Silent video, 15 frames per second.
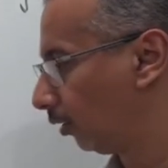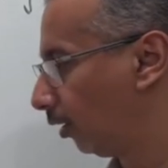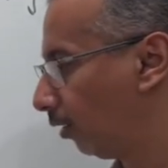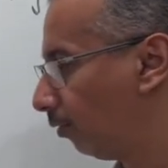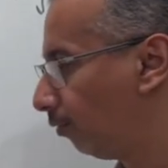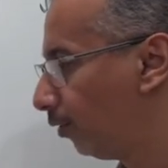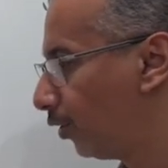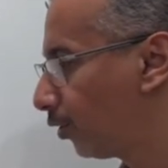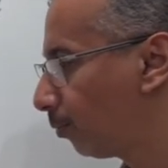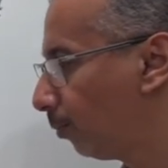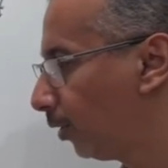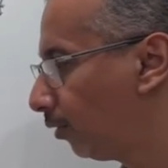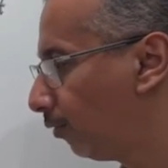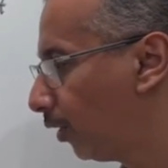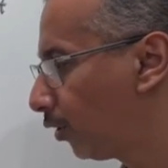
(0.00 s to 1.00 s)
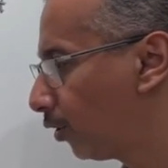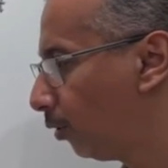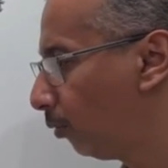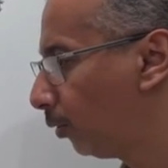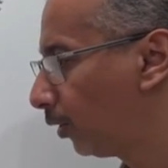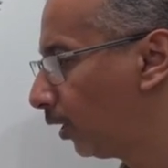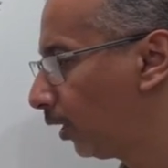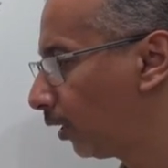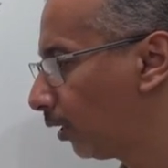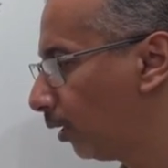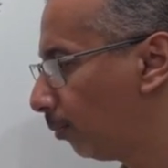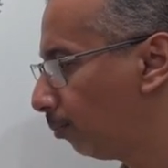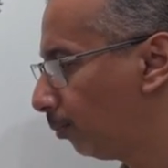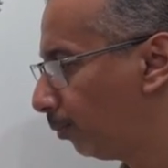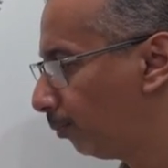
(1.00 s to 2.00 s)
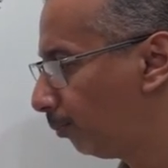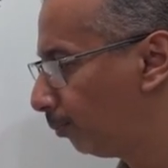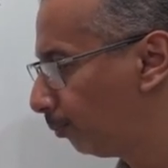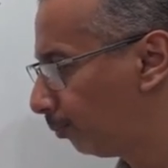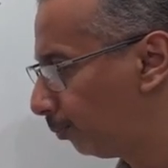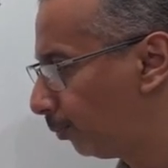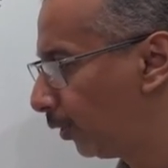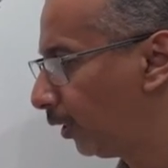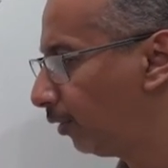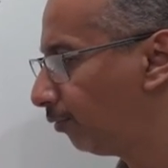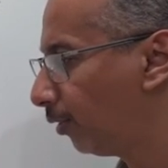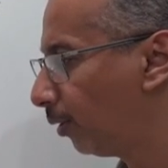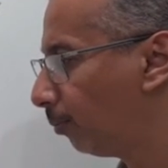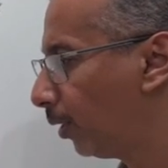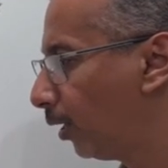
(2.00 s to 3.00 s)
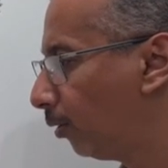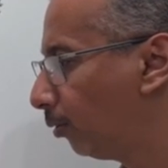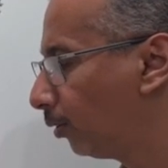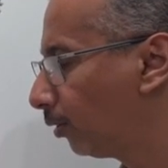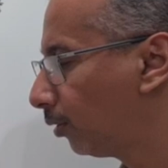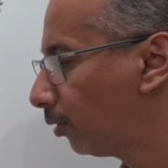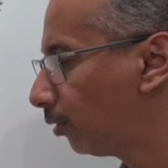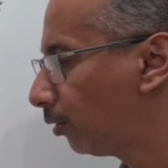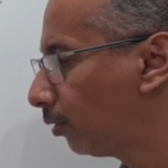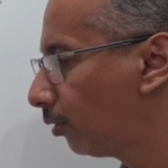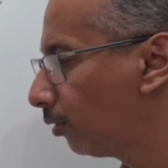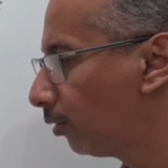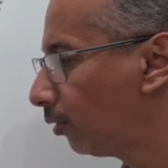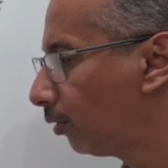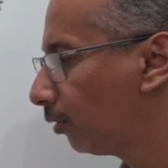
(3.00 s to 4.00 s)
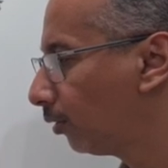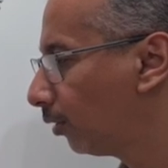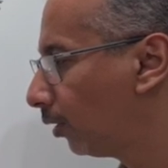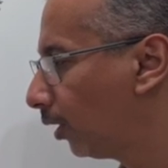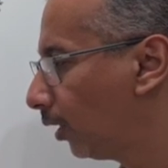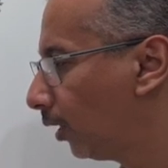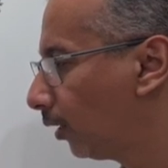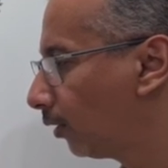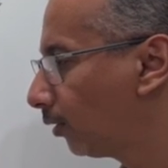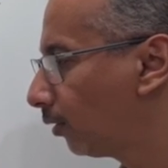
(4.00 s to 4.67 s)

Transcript: Investment, first we'll take a brief about the